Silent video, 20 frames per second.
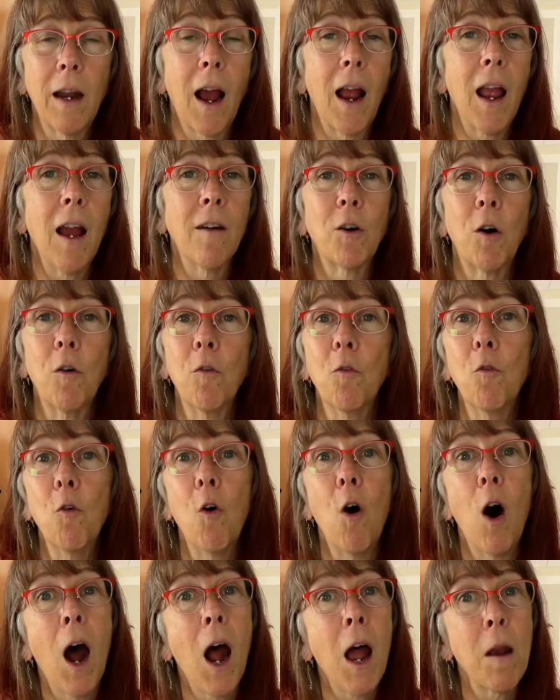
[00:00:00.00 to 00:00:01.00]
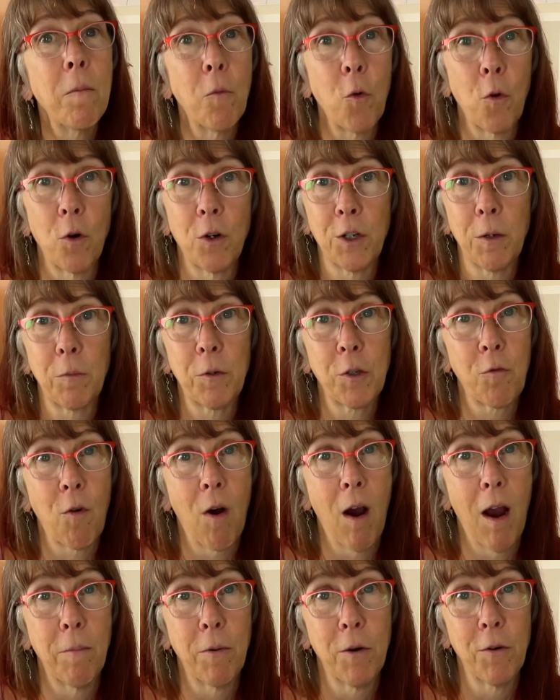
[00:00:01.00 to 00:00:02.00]
I have a lot more
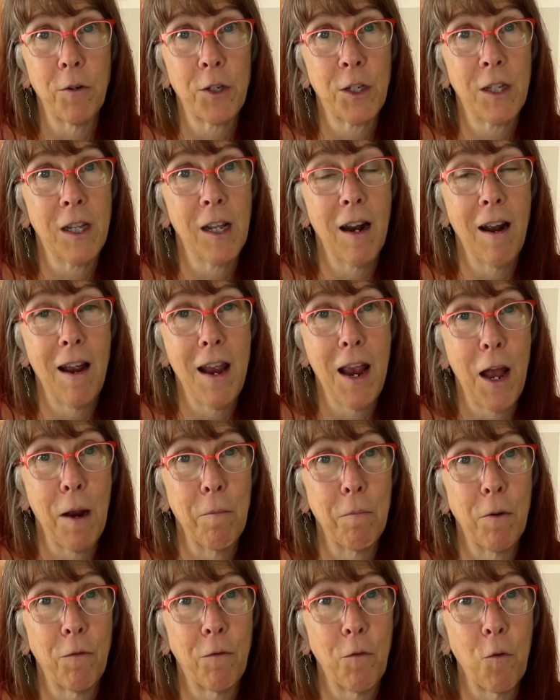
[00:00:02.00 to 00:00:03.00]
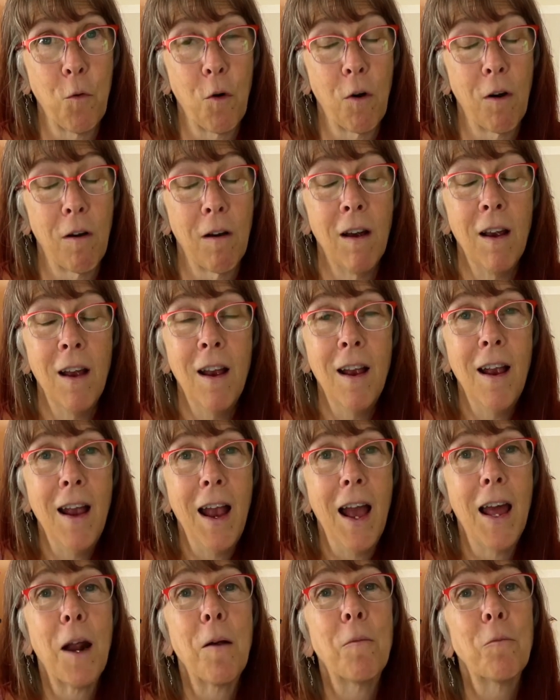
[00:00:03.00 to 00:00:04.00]
subscribers than I had before,
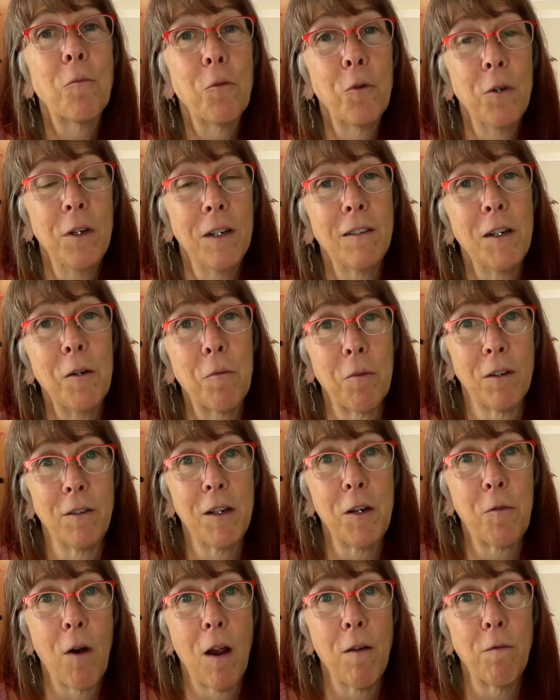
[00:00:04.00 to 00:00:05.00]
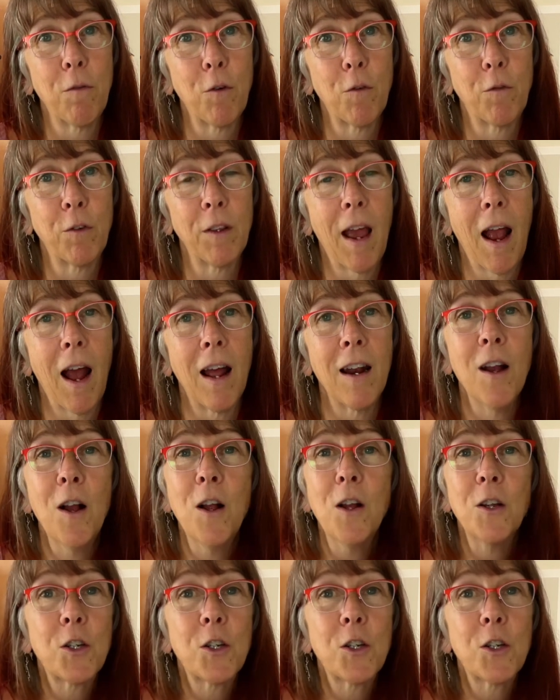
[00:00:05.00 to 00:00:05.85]
and I'm really, really grateful for that.